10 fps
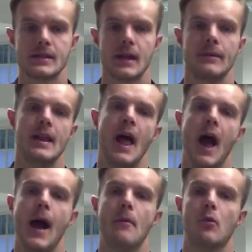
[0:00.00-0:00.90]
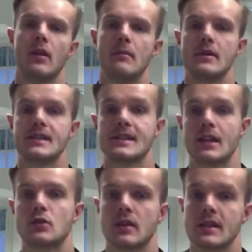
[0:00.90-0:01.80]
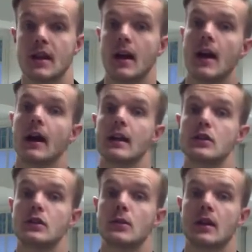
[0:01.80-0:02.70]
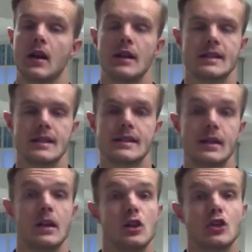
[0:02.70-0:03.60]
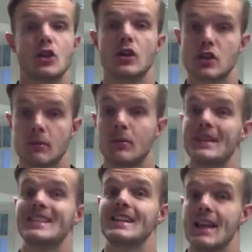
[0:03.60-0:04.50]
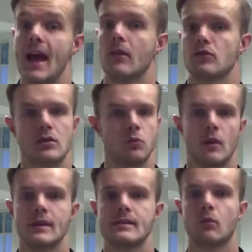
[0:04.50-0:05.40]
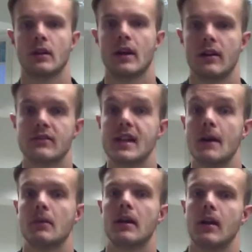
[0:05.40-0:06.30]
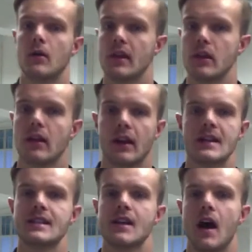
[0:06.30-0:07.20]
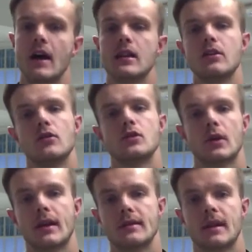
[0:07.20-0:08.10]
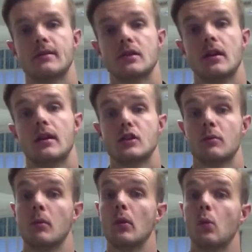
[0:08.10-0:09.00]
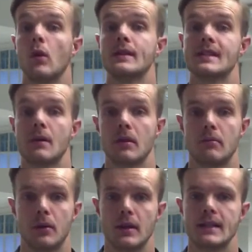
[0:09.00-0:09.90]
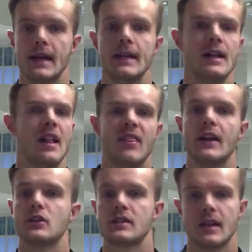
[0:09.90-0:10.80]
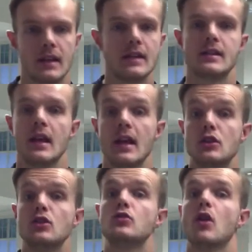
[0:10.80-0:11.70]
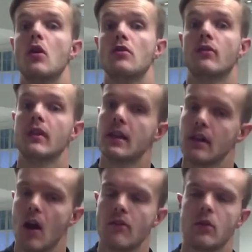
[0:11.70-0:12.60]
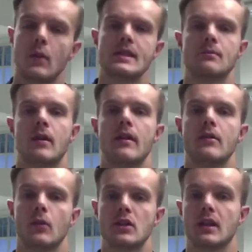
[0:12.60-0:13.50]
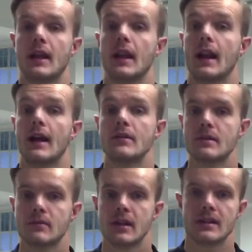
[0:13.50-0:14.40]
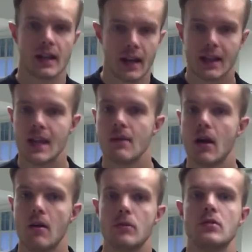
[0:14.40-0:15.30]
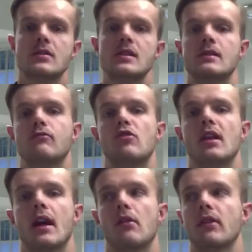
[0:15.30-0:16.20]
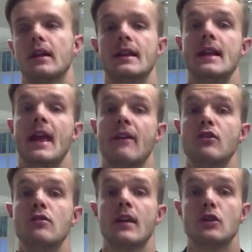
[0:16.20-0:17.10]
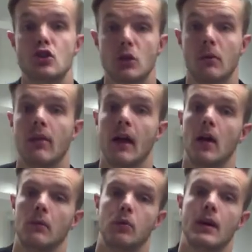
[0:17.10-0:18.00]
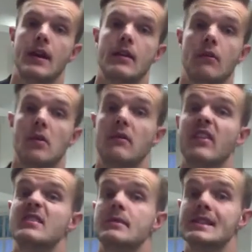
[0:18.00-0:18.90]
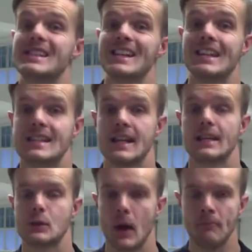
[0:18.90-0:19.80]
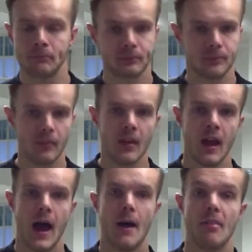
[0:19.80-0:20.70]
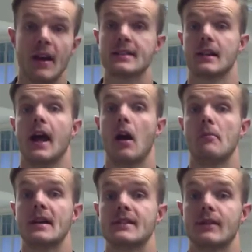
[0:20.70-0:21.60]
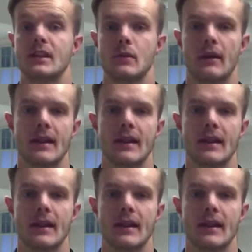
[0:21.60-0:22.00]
So one of the most essential things that I get to do with clients is to start supplementing now. Just one kind of tablet a day. They're classed as IU, so I get a supplement with 1 tablet per day. That just then is used over the winter period, which then allows them to kind of keep their immune system really healthy. If you then double that up with a vitamin C intake as well, that's going to help massively as well.